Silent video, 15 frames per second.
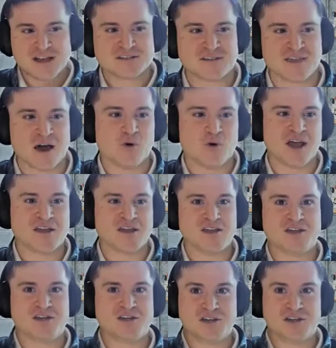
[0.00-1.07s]
So that way,
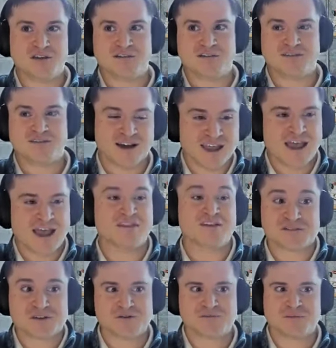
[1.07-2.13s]
again,
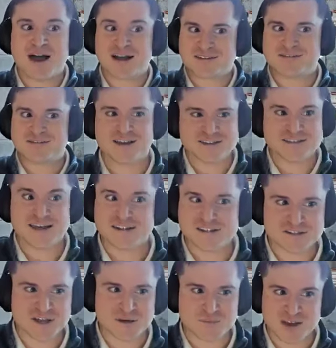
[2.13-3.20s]
this goes back to like data
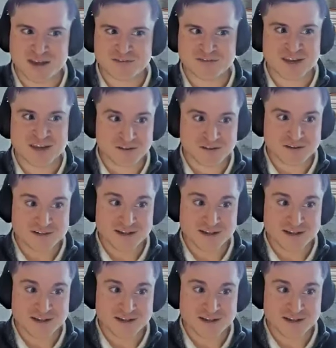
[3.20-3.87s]
skipping at the end